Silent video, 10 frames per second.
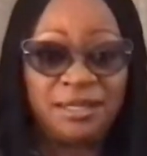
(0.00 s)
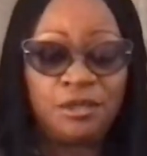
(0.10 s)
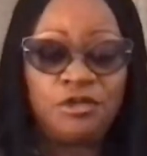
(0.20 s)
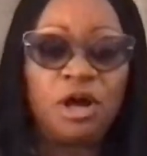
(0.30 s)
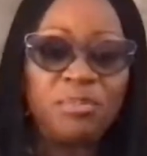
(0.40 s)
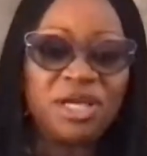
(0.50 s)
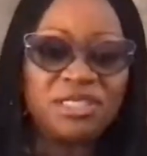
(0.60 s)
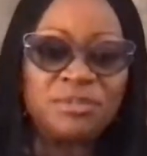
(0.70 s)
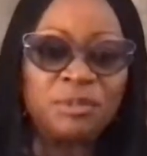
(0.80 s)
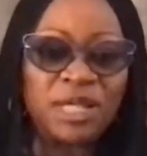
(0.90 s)
Not
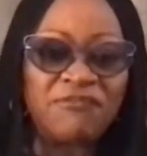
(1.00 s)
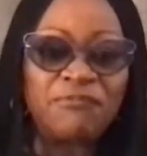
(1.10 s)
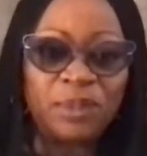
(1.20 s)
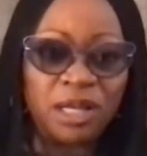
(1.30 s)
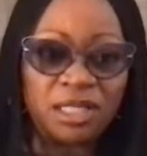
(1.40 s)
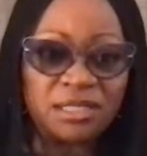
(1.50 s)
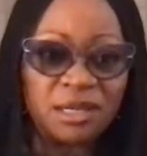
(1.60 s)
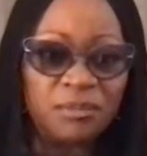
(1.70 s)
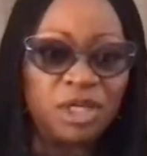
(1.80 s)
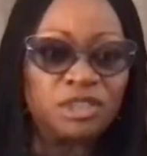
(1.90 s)
because people have blood,
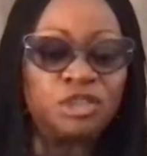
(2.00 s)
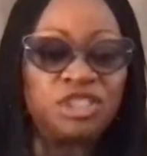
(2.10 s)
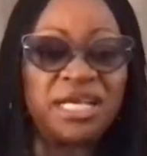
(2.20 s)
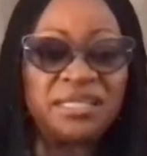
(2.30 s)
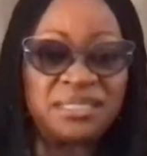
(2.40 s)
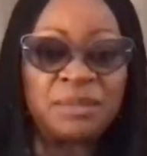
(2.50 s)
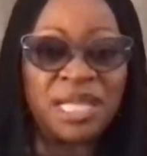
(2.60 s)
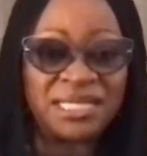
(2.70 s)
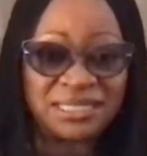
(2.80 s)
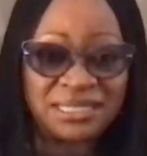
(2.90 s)
because you share the same
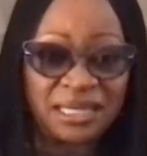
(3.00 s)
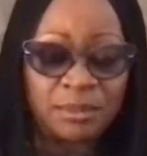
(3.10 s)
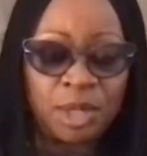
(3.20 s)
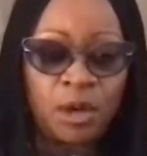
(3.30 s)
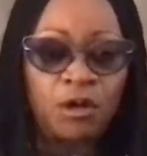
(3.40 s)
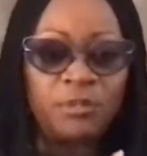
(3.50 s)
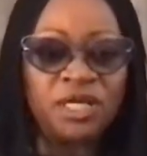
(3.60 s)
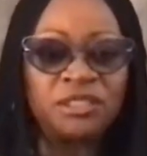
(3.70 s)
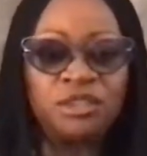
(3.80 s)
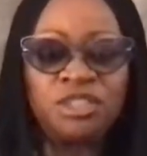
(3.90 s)
last name, or
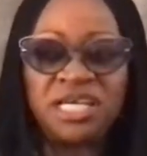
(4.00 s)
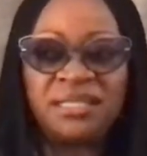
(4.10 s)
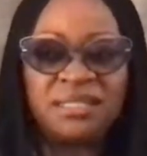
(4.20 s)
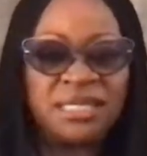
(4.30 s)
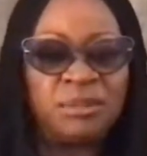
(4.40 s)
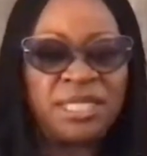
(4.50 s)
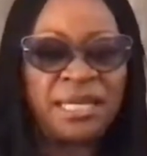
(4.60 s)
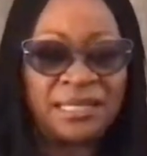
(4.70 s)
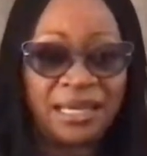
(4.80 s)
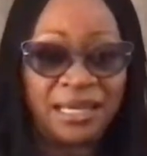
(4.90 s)
because you share the same
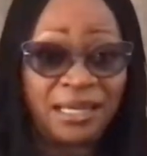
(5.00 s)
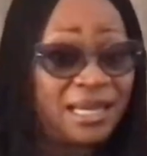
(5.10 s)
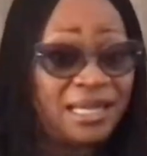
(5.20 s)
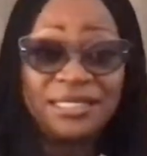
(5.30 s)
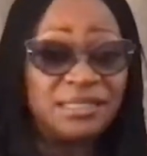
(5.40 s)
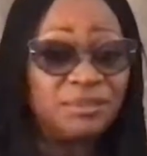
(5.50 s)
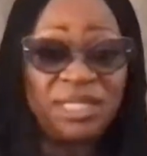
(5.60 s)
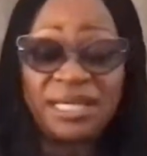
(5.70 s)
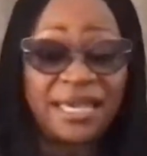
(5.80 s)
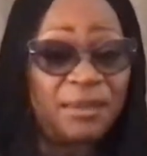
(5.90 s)
DNA. It doesn't mean
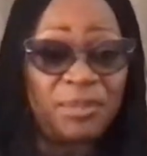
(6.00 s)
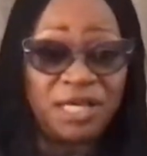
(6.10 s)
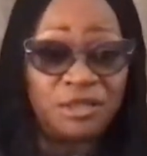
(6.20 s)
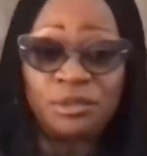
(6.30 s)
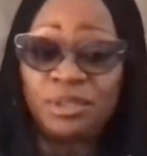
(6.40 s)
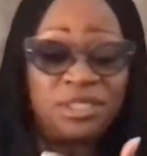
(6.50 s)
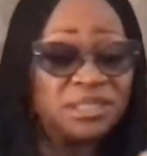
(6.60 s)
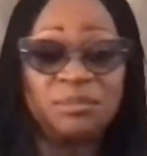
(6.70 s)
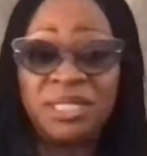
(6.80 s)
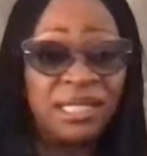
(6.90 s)
they care about you. It
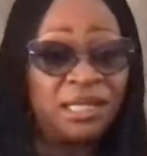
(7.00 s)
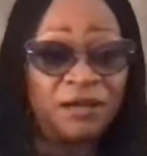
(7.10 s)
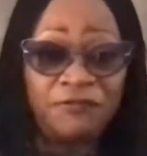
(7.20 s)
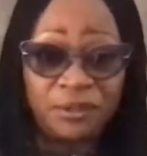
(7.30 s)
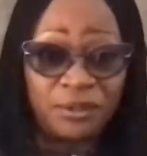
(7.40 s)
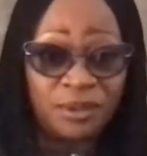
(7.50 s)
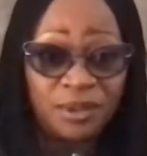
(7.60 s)
doesn't mean they love you.